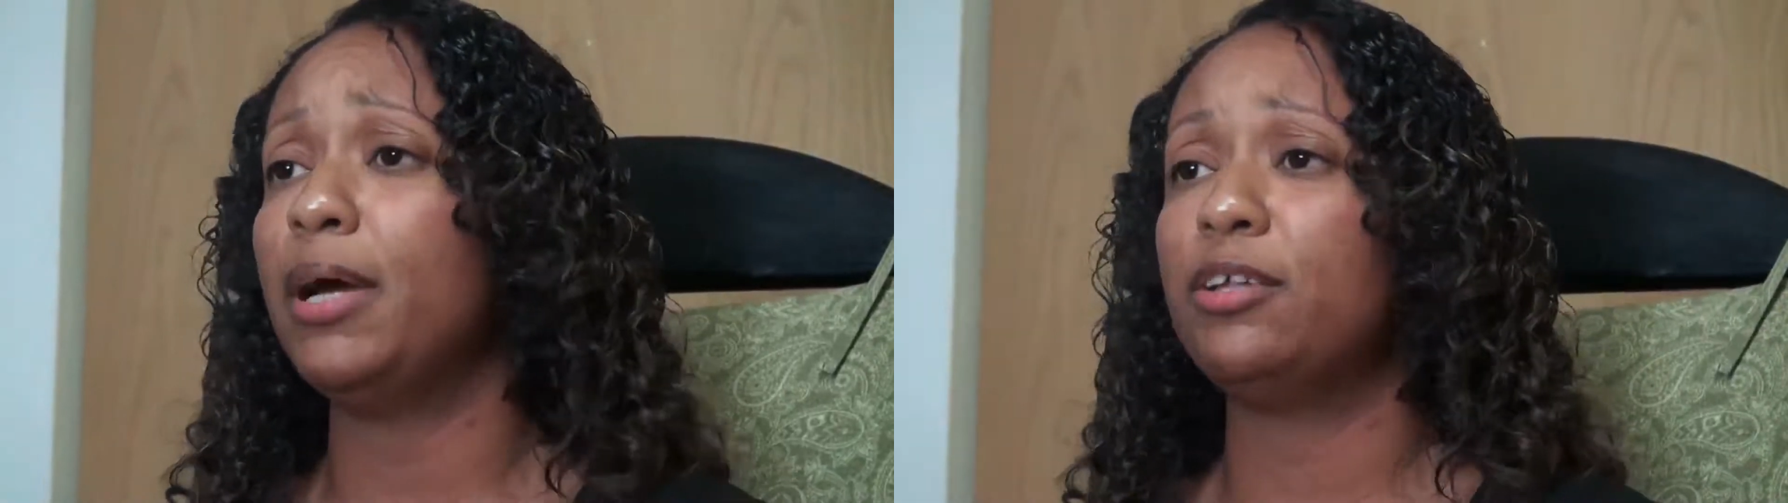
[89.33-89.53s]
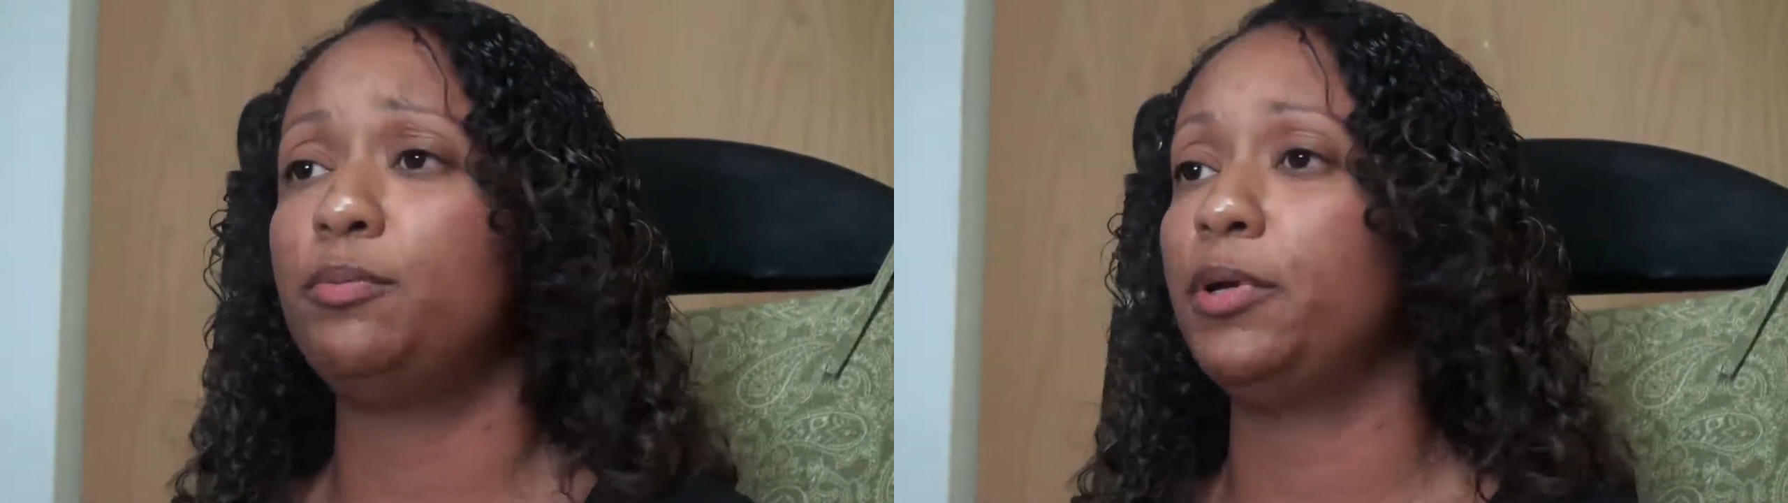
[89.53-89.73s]

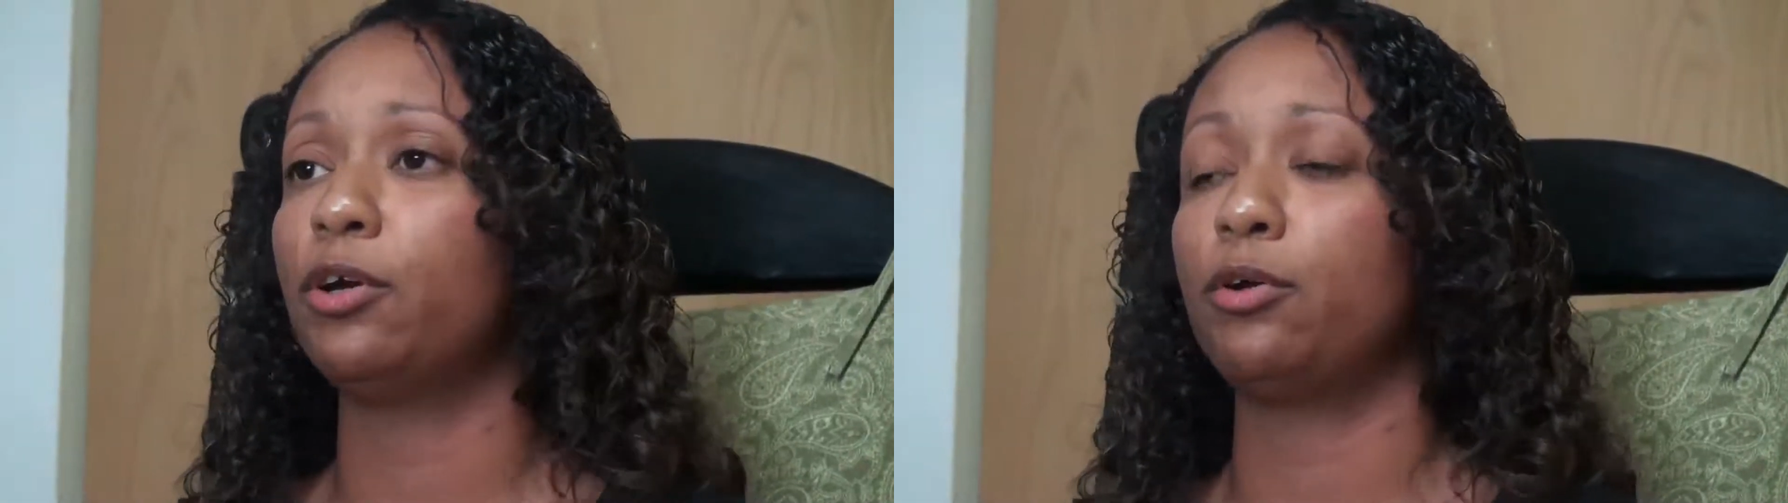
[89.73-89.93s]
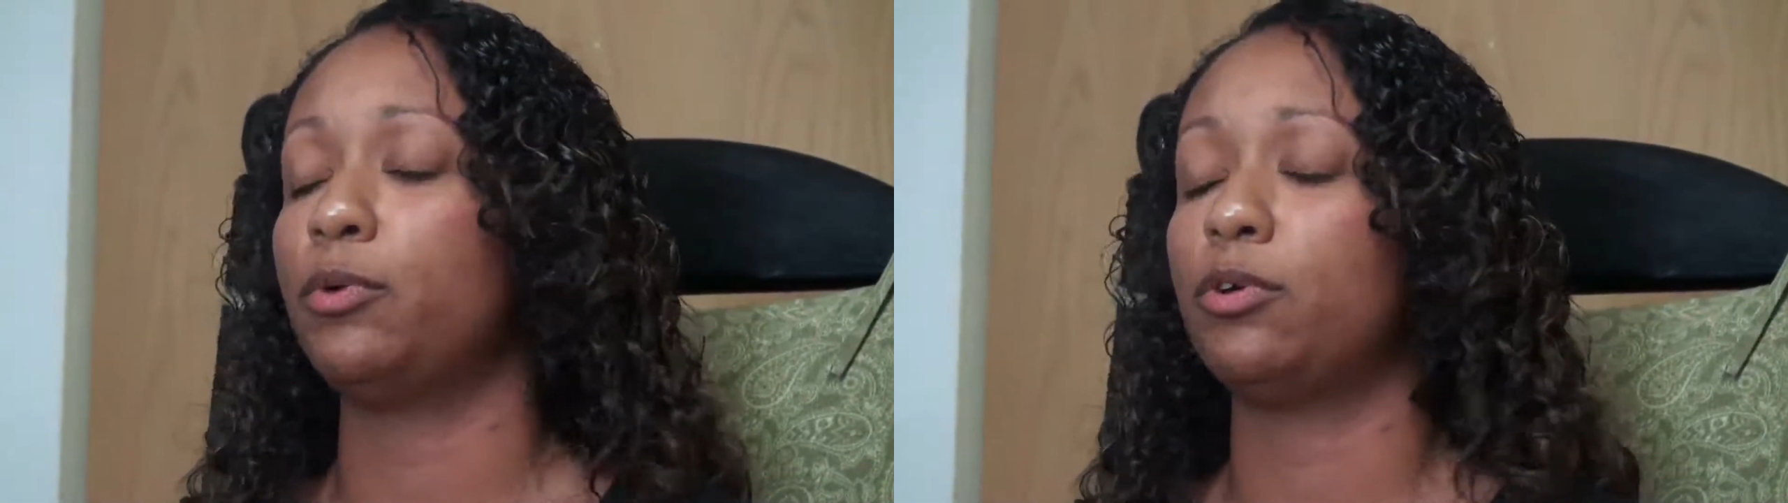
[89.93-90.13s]
my
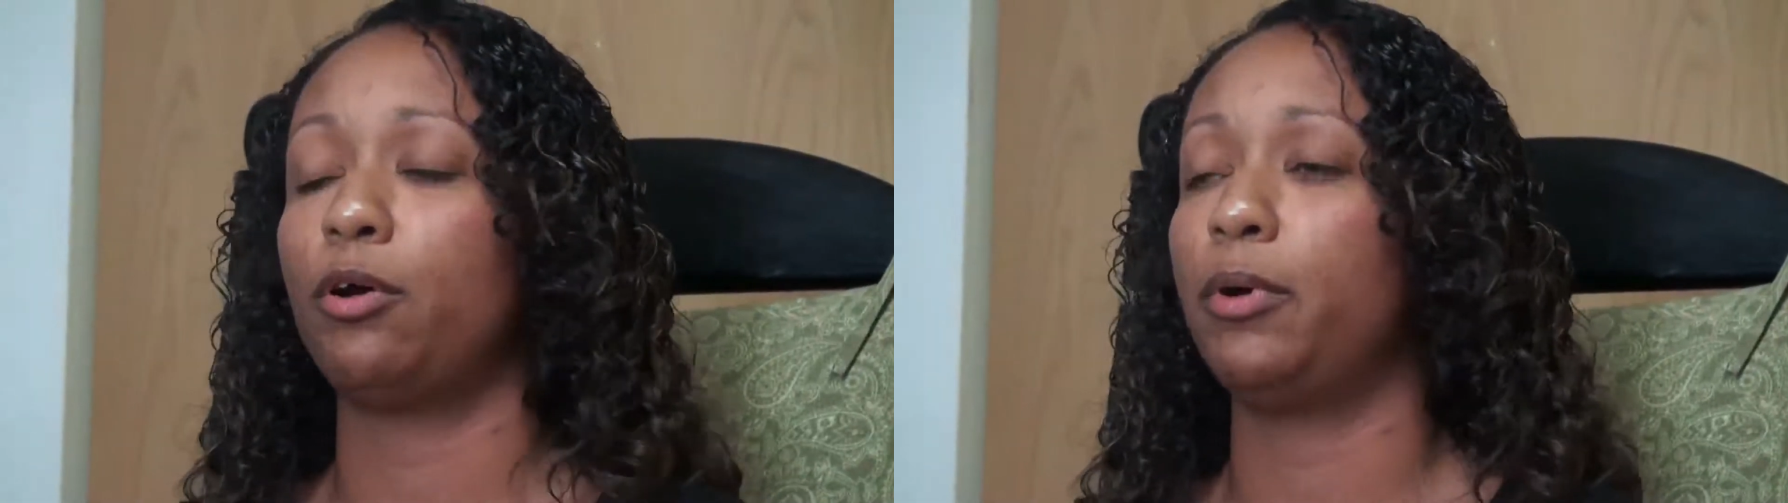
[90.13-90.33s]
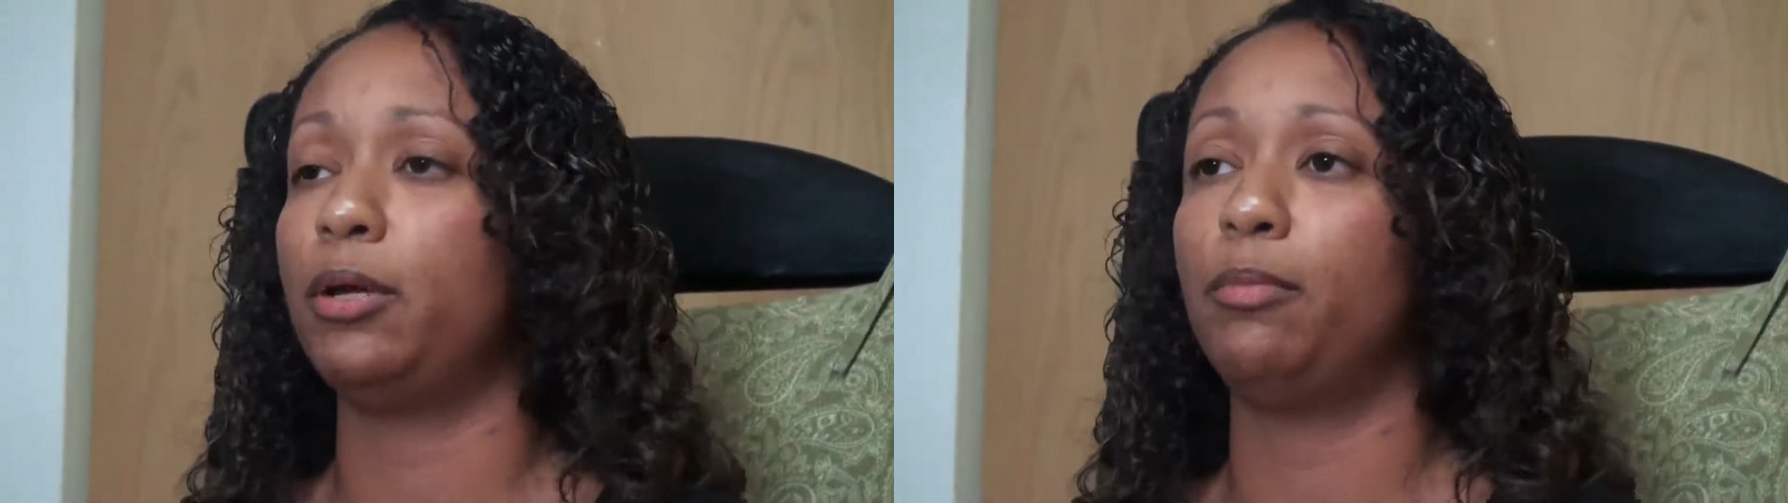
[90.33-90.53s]
spirit was already